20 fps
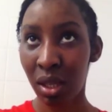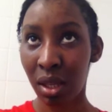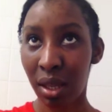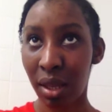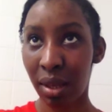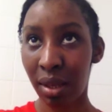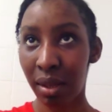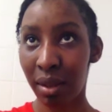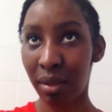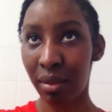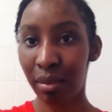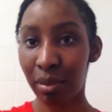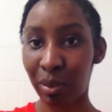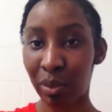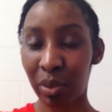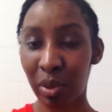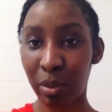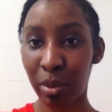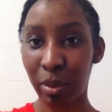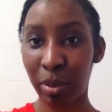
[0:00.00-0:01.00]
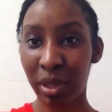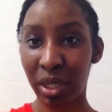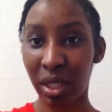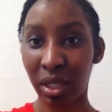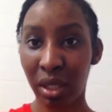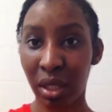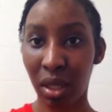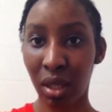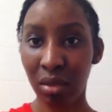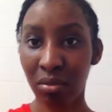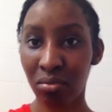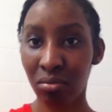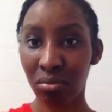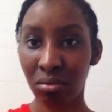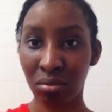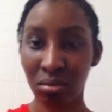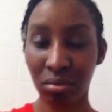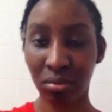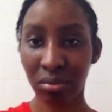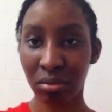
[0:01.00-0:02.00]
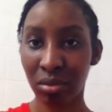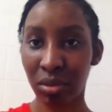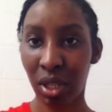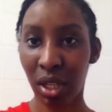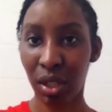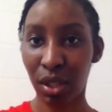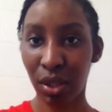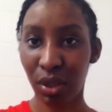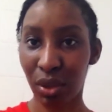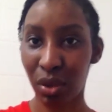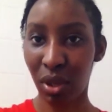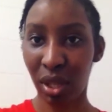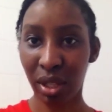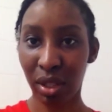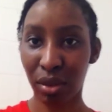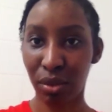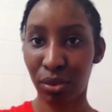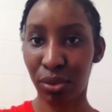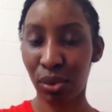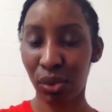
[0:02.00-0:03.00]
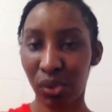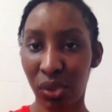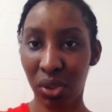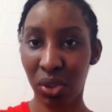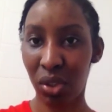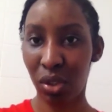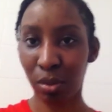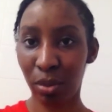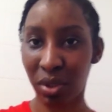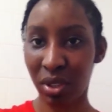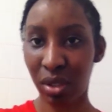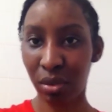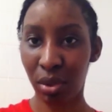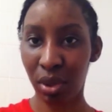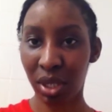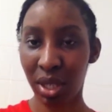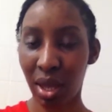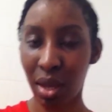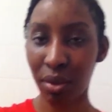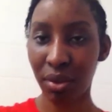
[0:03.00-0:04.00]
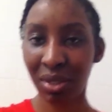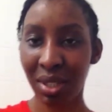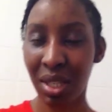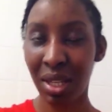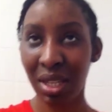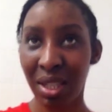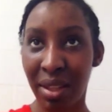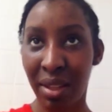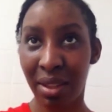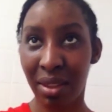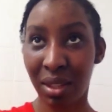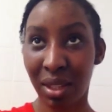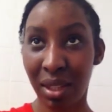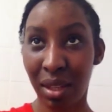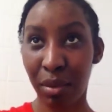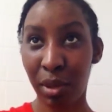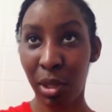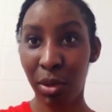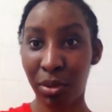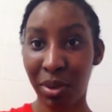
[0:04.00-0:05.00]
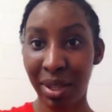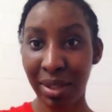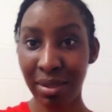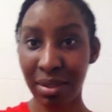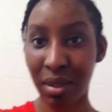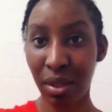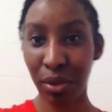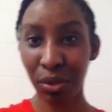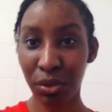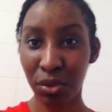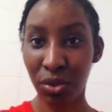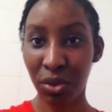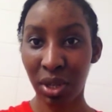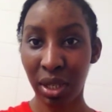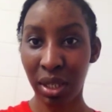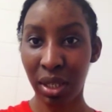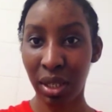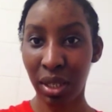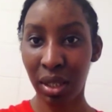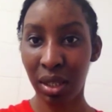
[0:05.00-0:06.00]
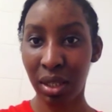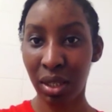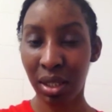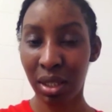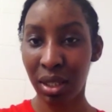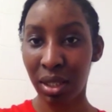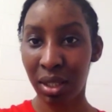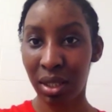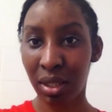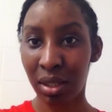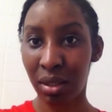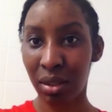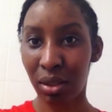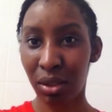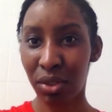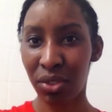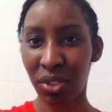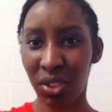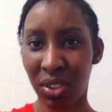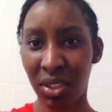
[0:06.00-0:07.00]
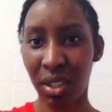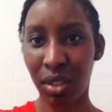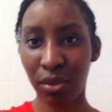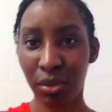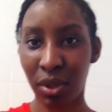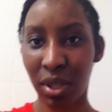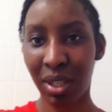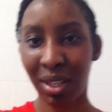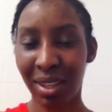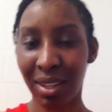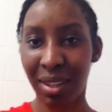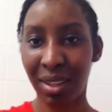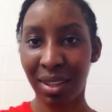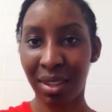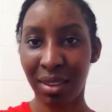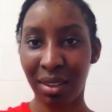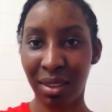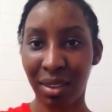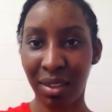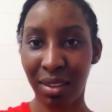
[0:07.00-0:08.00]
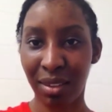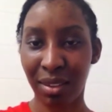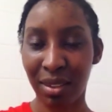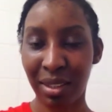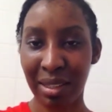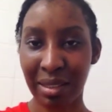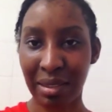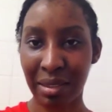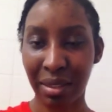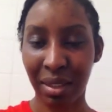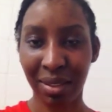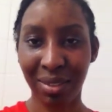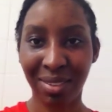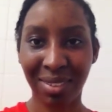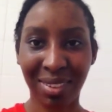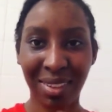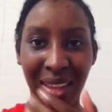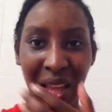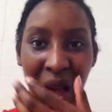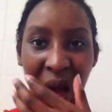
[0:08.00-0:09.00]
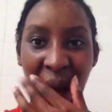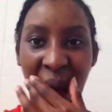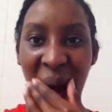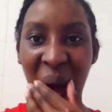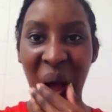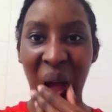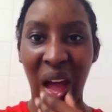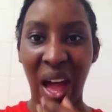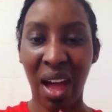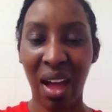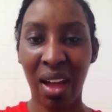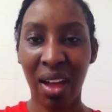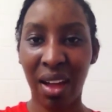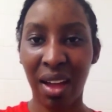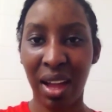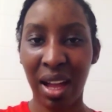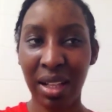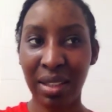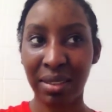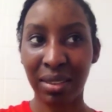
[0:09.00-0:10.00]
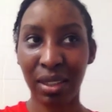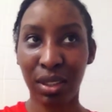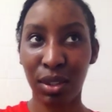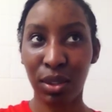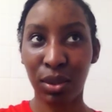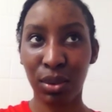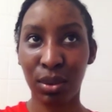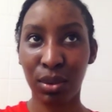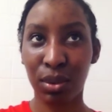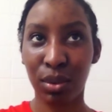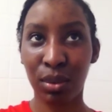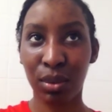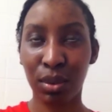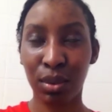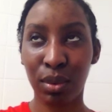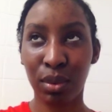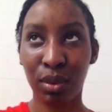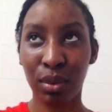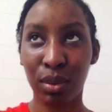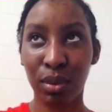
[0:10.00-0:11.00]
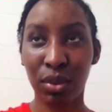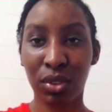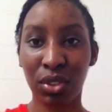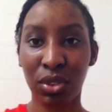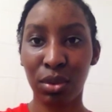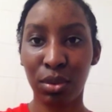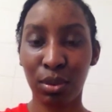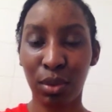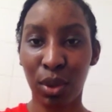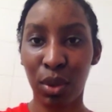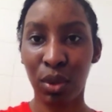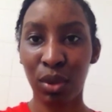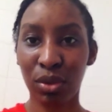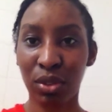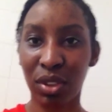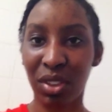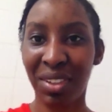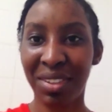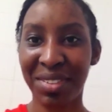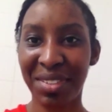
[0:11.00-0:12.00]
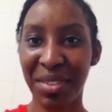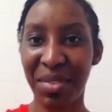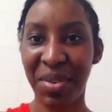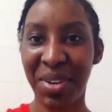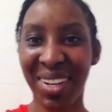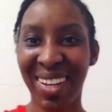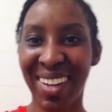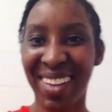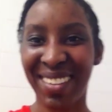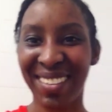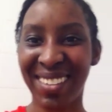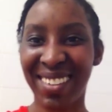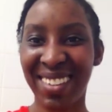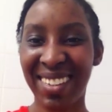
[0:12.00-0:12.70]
and probably, I don't know, like a full total body workout. Then I will rest on Friday, or Thursday and Friday, and uh, that's it. Uh, I'll see you tomorrow for another workout